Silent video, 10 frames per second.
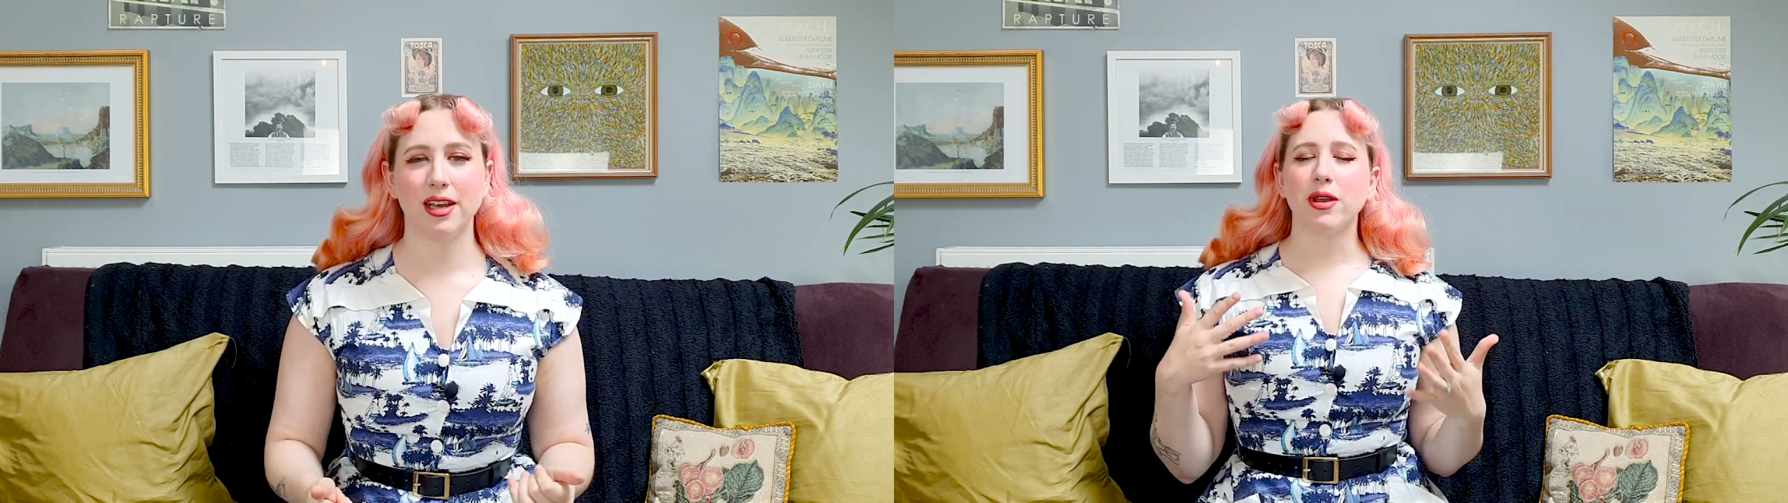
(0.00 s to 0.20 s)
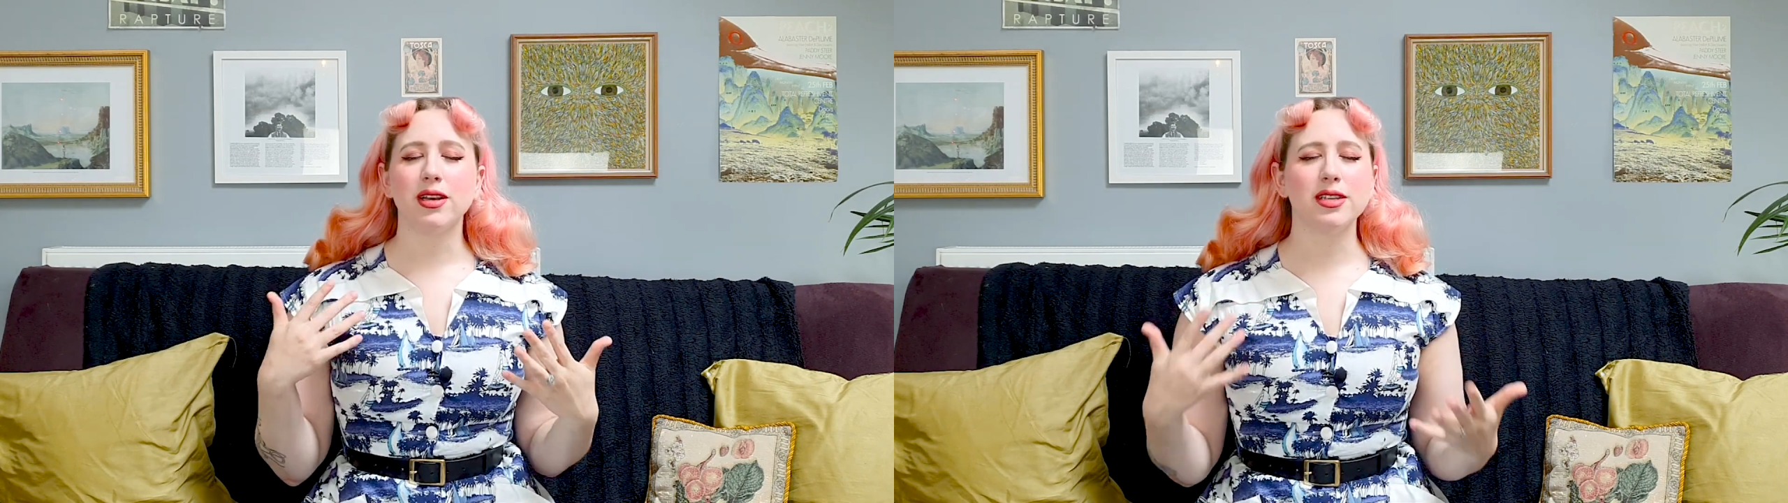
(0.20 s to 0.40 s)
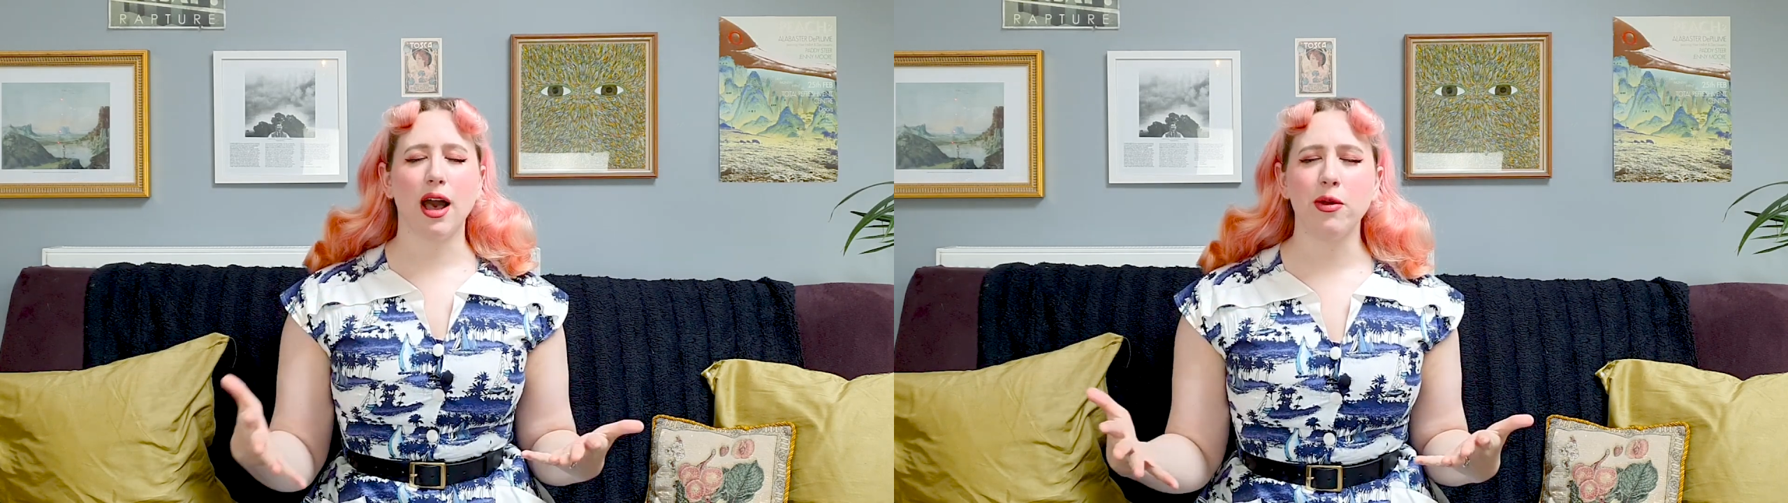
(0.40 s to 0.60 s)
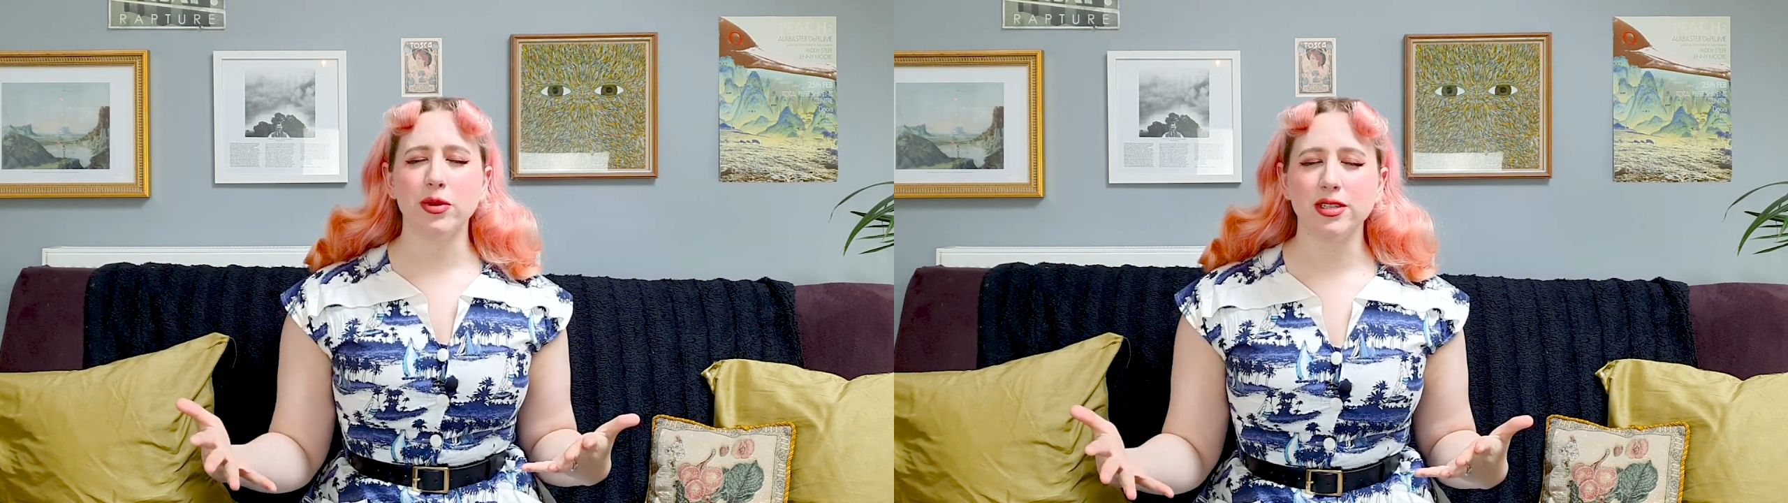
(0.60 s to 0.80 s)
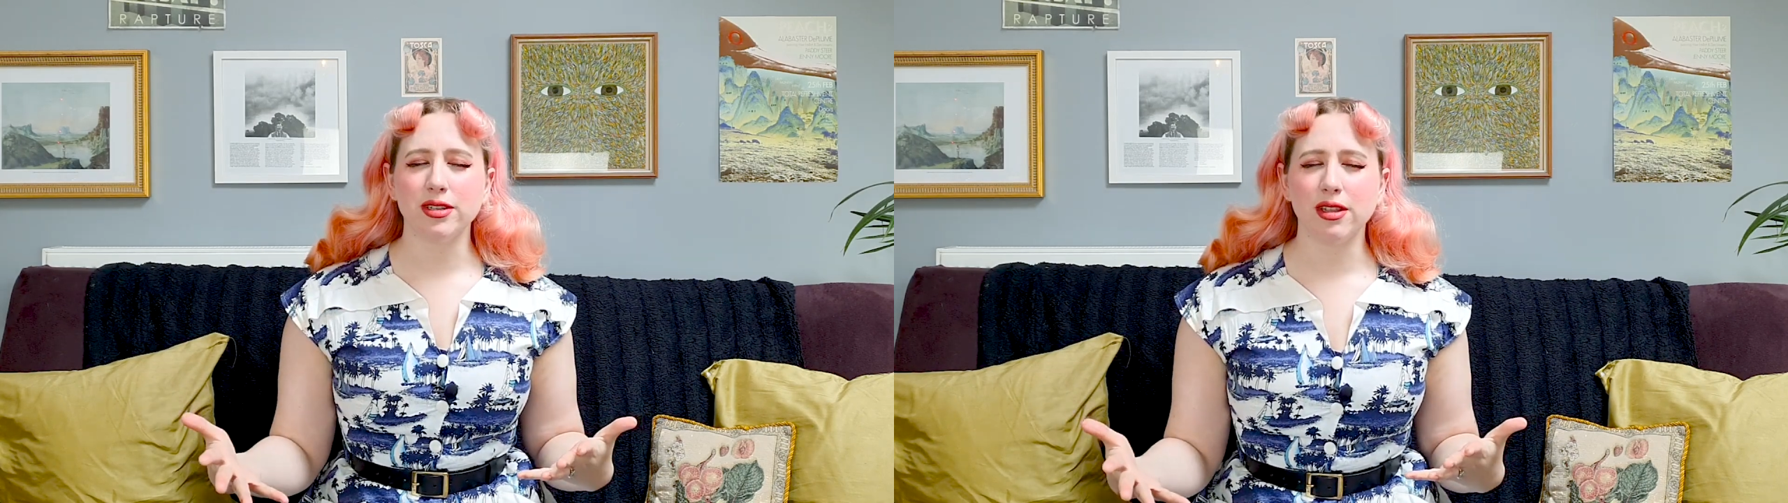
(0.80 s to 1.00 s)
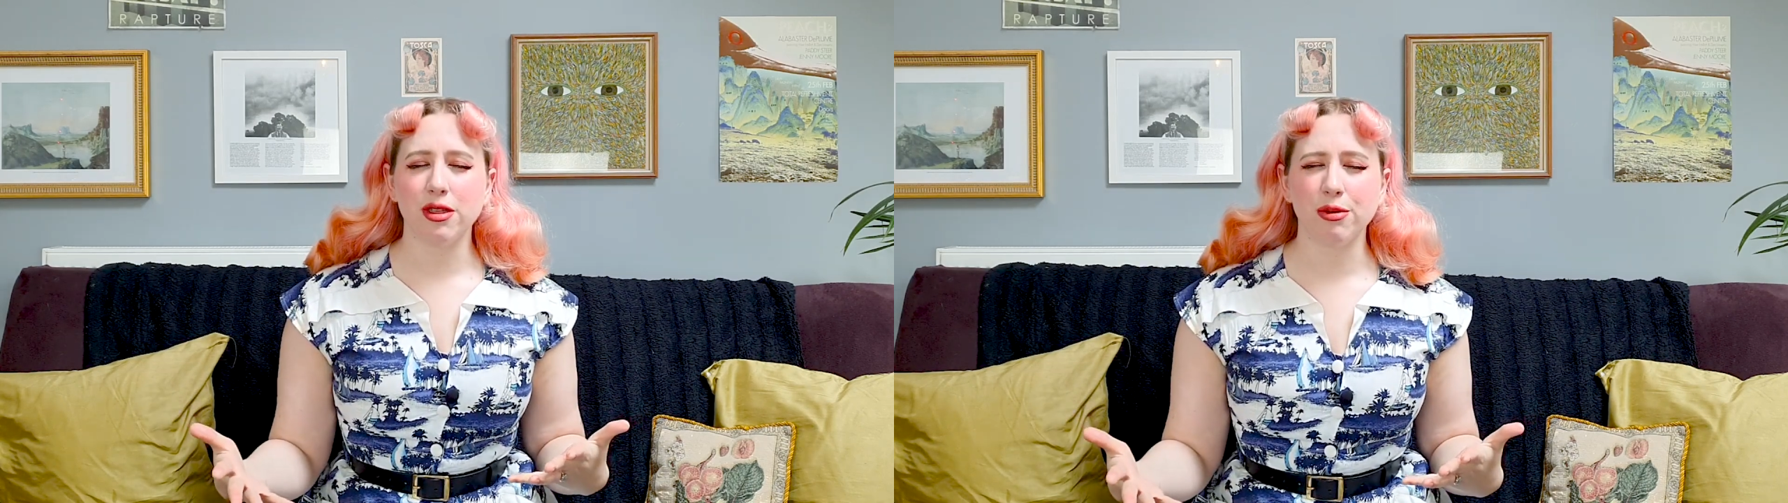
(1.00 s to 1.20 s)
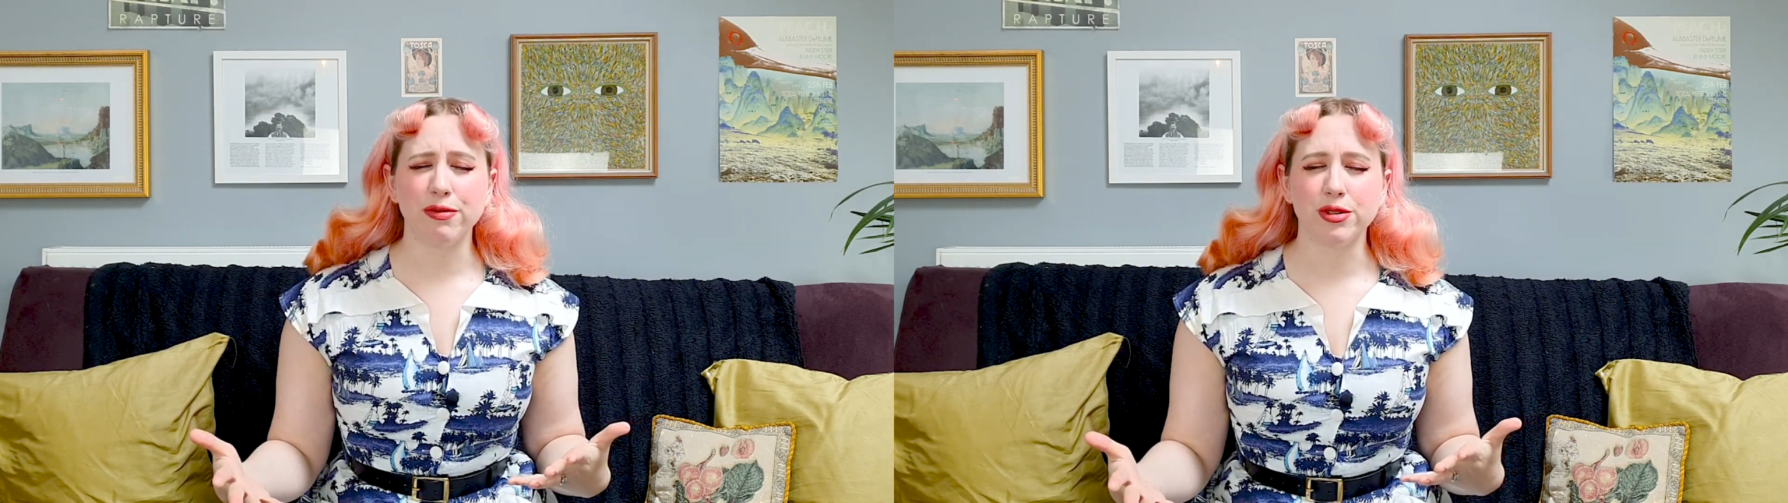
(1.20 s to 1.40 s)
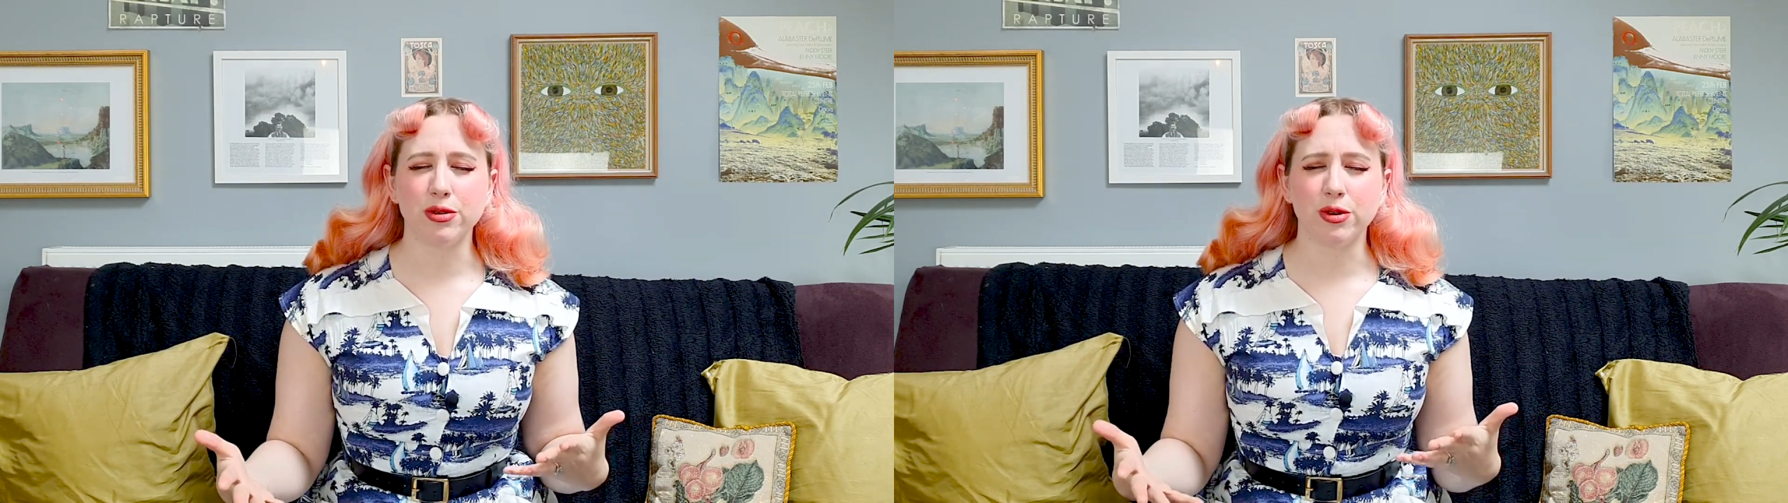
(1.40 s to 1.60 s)
because I went to the
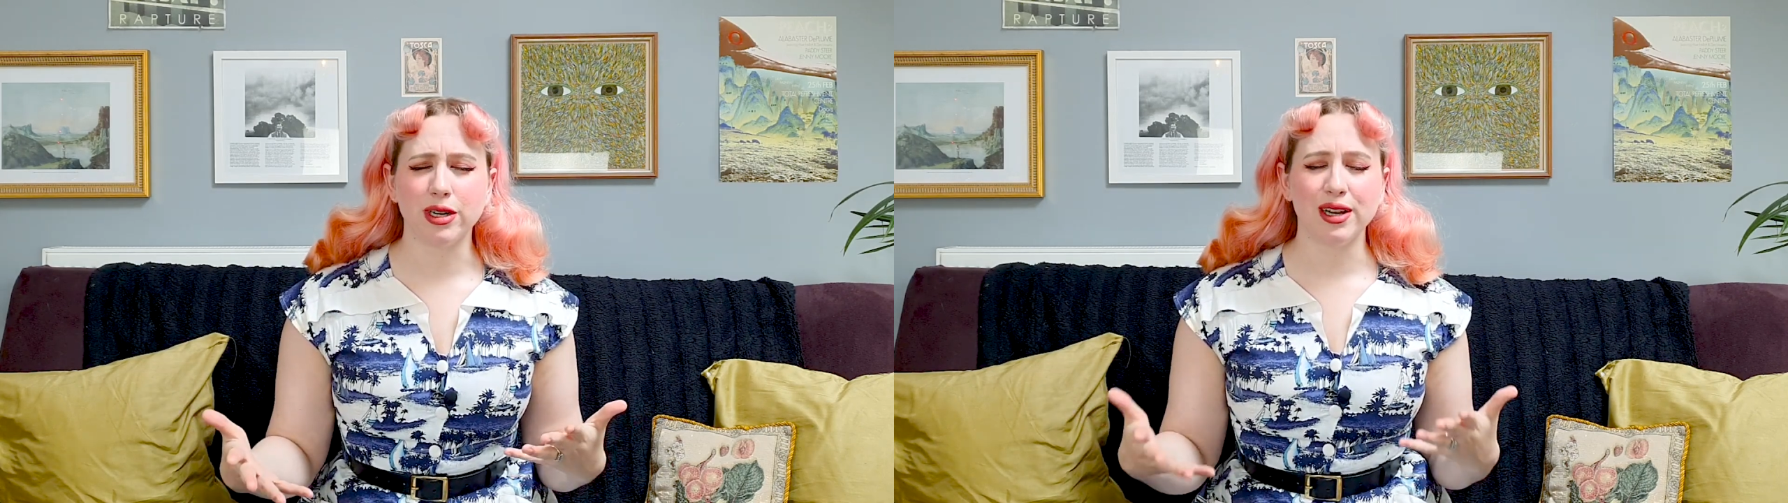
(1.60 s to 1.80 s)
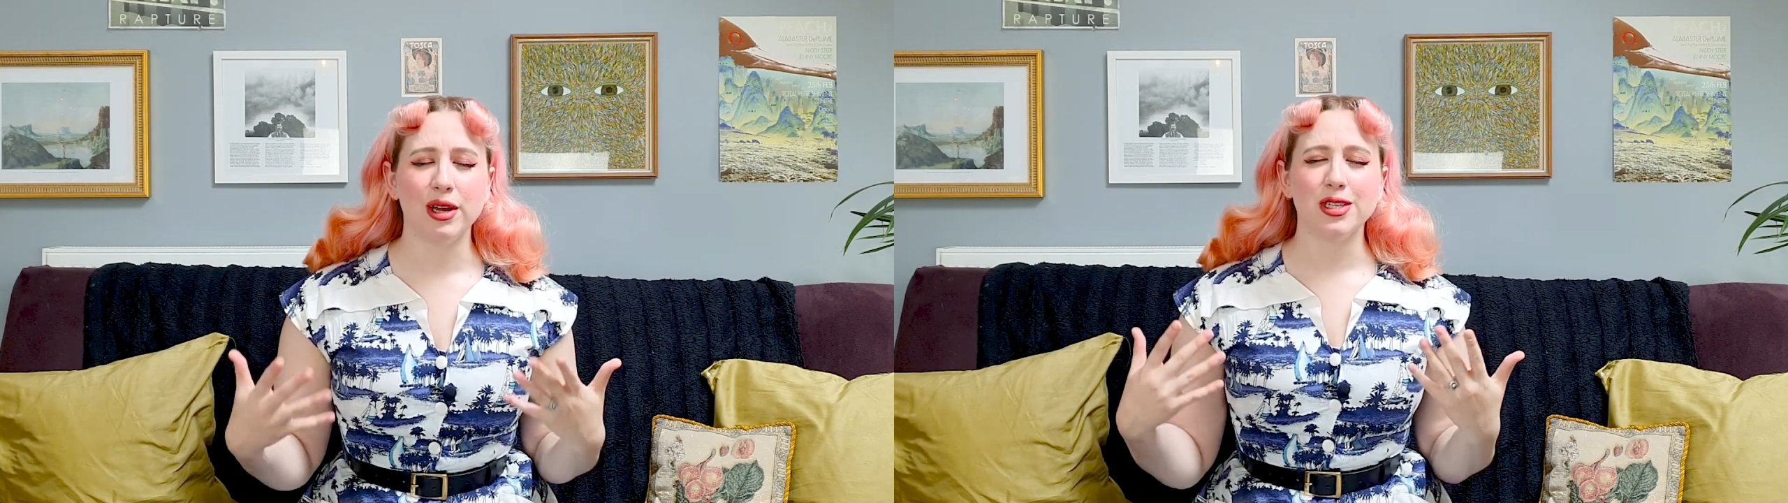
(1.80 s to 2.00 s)
thrift store